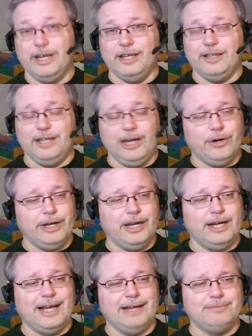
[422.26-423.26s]
in the area.
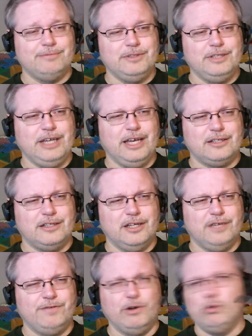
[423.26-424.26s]
And I
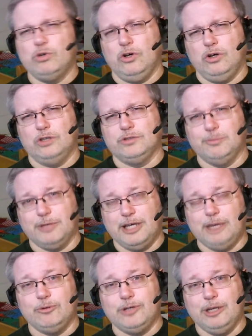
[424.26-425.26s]
get phone calls from the
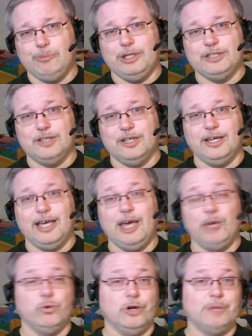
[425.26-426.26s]
cable company saying,
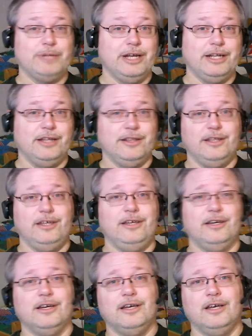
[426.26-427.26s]
hey, we're updating
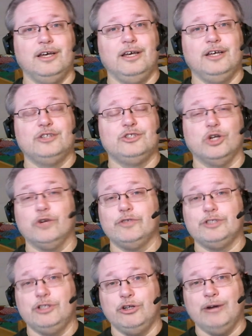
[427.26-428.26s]
the
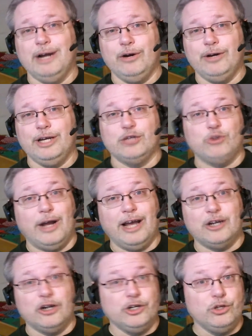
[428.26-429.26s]
service in your area. Try
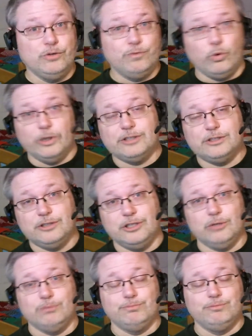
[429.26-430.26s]
out our new voice,
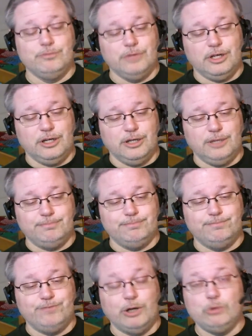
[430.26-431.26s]

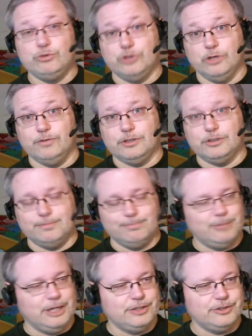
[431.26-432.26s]
phone service,
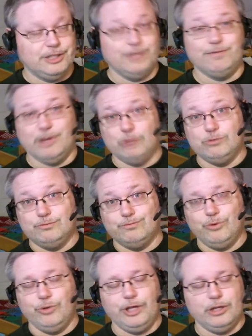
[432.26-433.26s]
basically phone
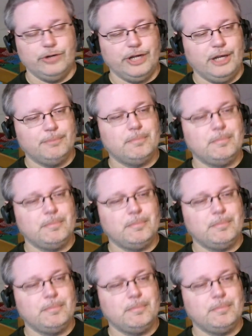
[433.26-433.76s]
through the internet,